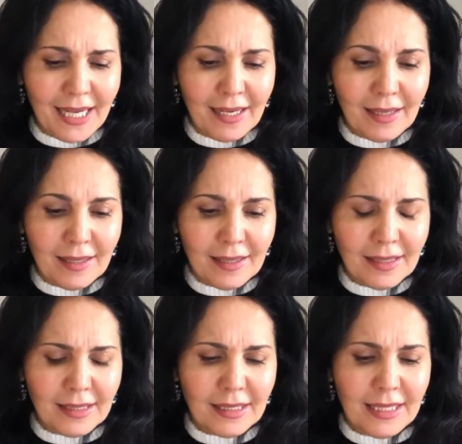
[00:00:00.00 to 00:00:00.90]

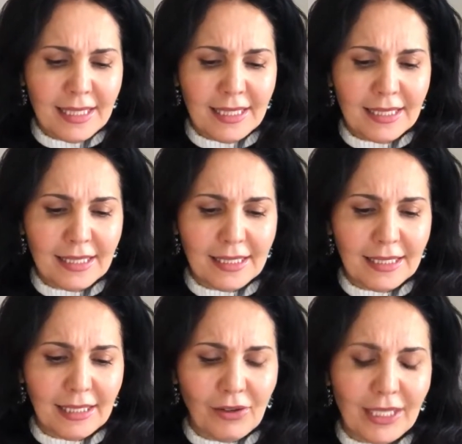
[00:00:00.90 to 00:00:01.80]
Uh,
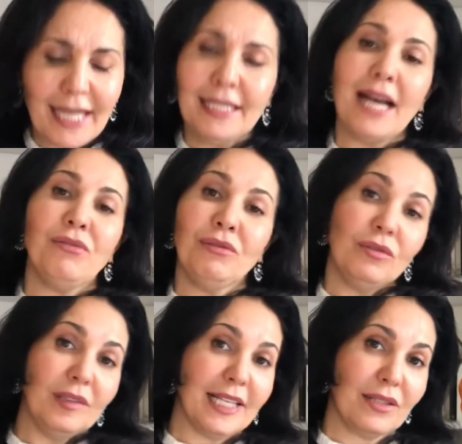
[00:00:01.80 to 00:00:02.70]
okay,
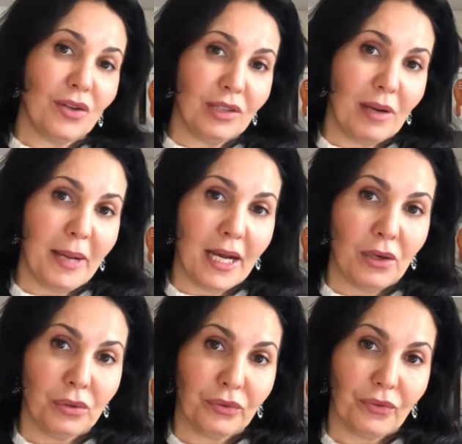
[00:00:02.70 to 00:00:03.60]
now let's talk
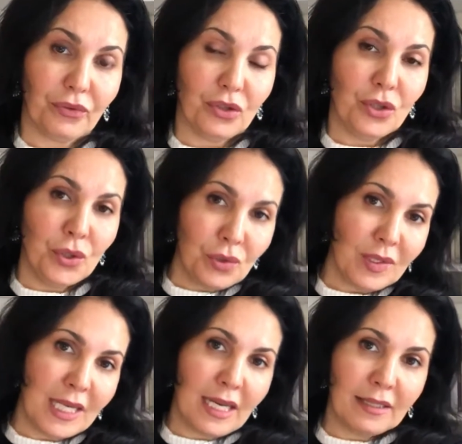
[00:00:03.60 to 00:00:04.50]
about
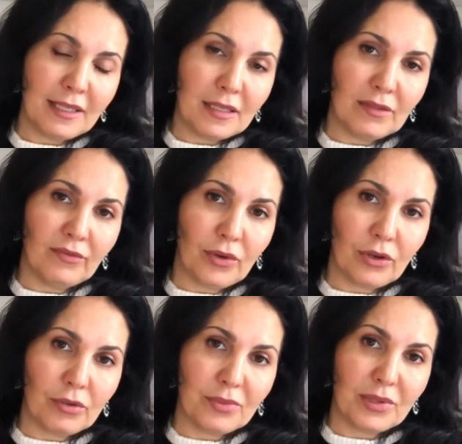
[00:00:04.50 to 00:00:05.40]
using these
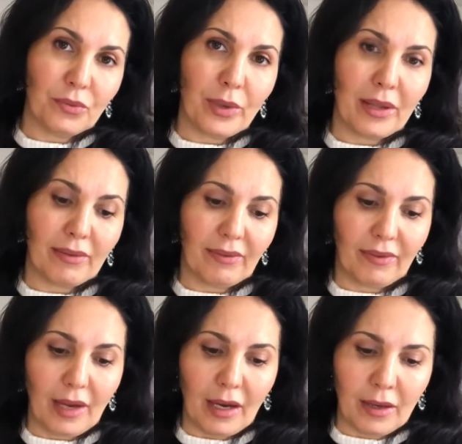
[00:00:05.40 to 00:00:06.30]
verbs
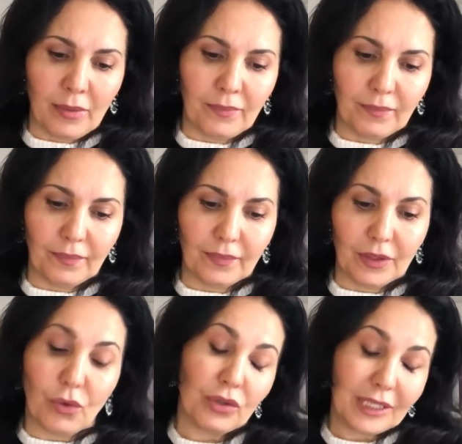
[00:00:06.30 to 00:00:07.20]
with
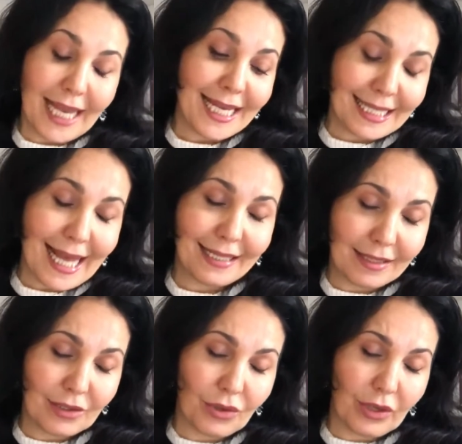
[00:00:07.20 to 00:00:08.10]
or case
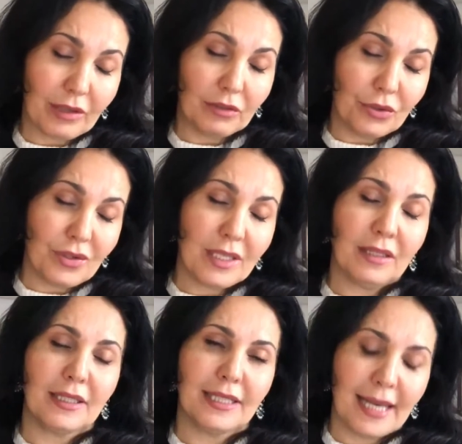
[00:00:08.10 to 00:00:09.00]
endings. Sorry,
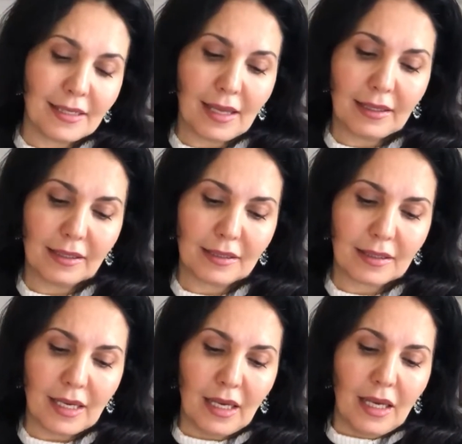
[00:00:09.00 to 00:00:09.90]
using the case
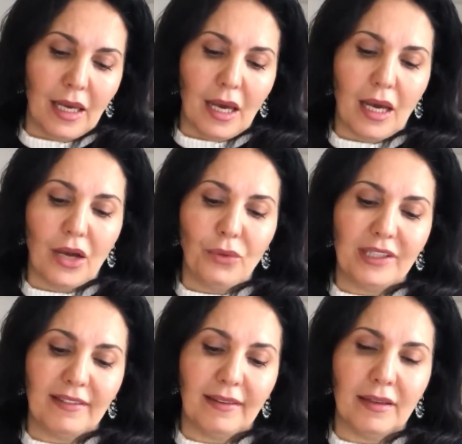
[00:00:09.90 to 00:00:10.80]
endings
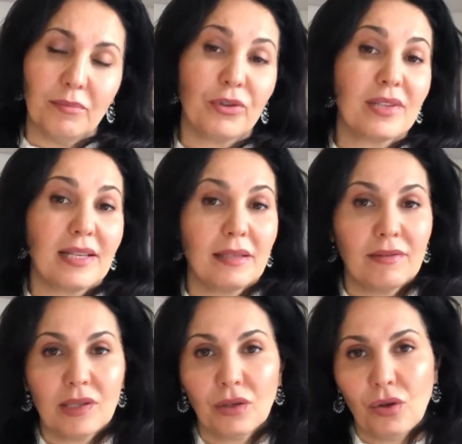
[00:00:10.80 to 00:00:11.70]
with the
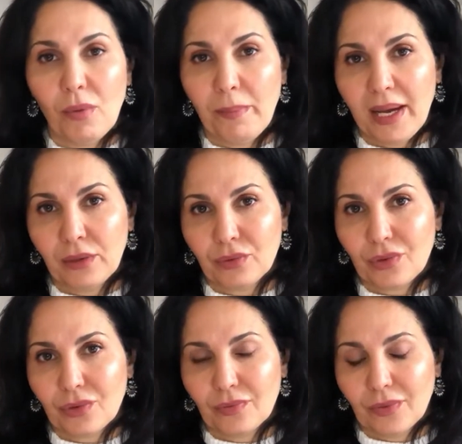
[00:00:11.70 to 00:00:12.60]
possessives and
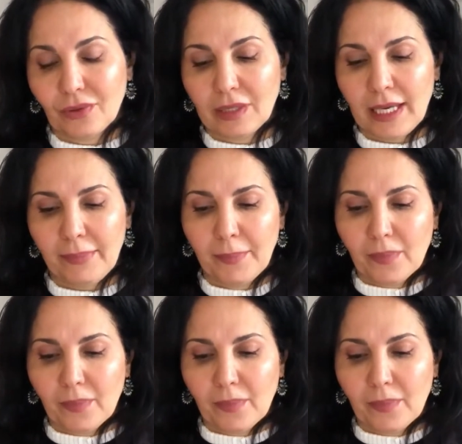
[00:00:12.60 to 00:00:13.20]
compounds. Okay.